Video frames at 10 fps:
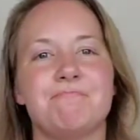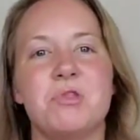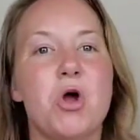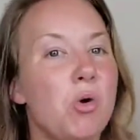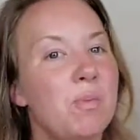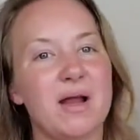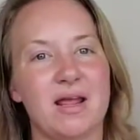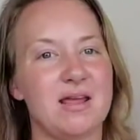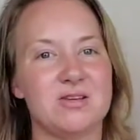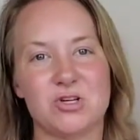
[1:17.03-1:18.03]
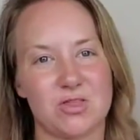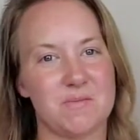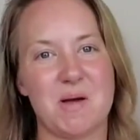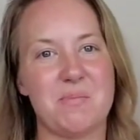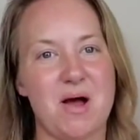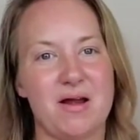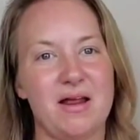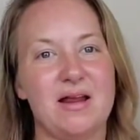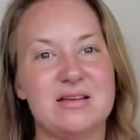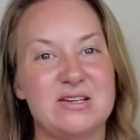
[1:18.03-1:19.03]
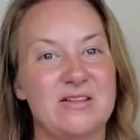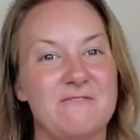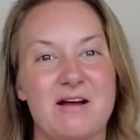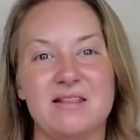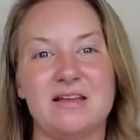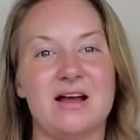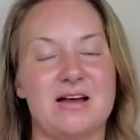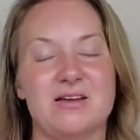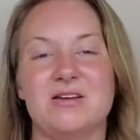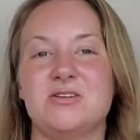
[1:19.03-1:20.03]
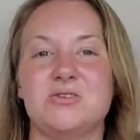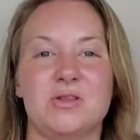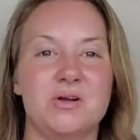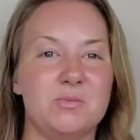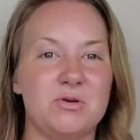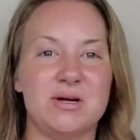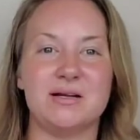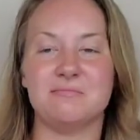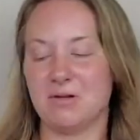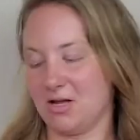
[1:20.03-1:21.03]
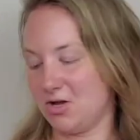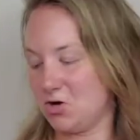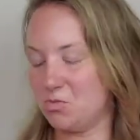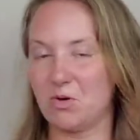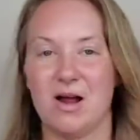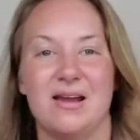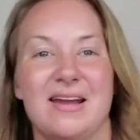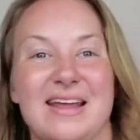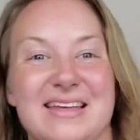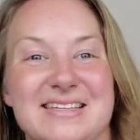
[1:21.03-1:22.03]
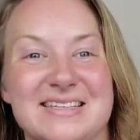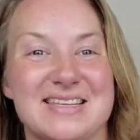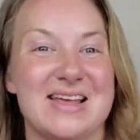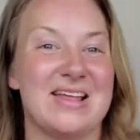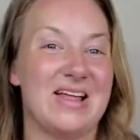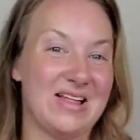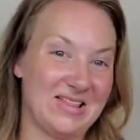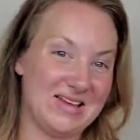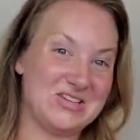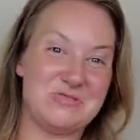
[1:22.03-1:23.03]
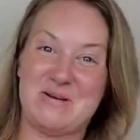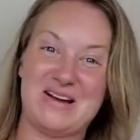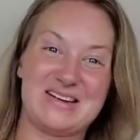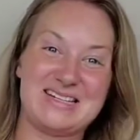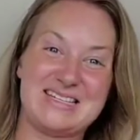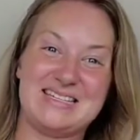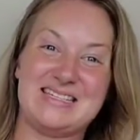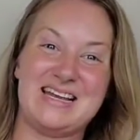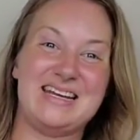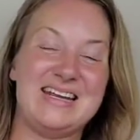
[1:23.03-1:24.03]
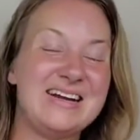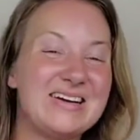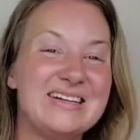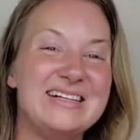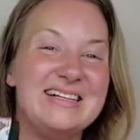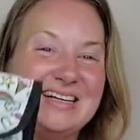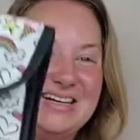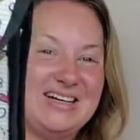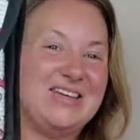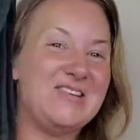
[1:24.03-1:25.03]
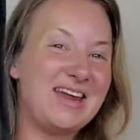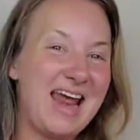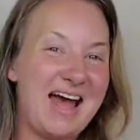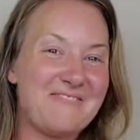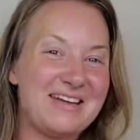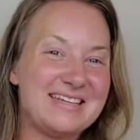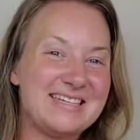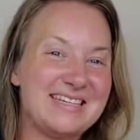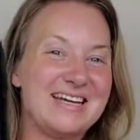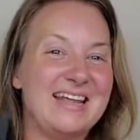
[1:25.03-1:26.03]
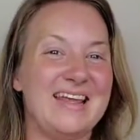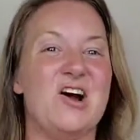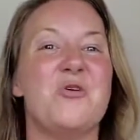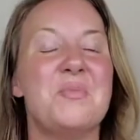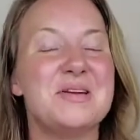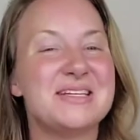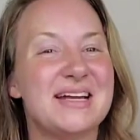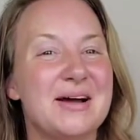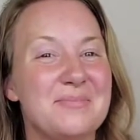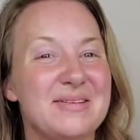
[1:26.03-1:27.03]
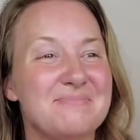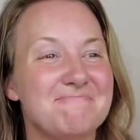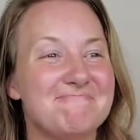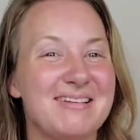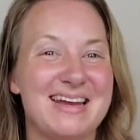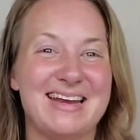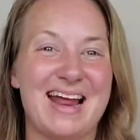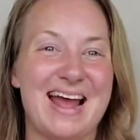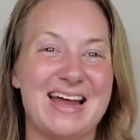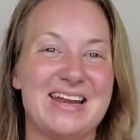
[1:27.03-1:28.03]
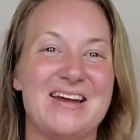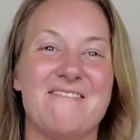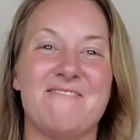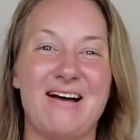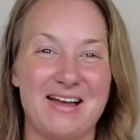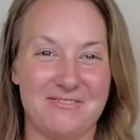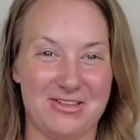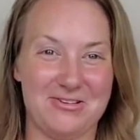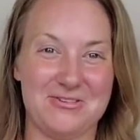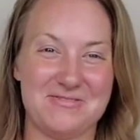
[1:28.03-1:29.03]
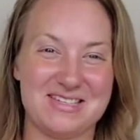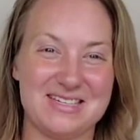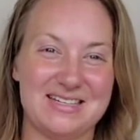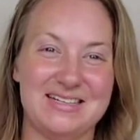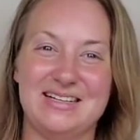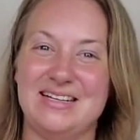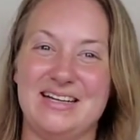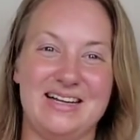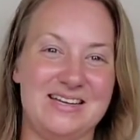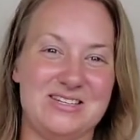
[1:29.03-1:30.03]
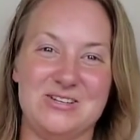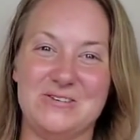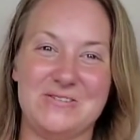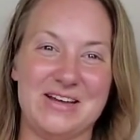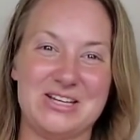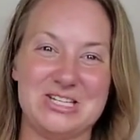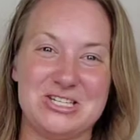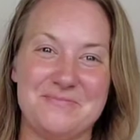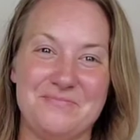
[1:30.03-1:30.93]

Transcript: Nobody took them up on it until they finally got to a little boy who brought his lunchbox and said, here, you can have it. They opened it up, and it had 5 loaves and 2 fish.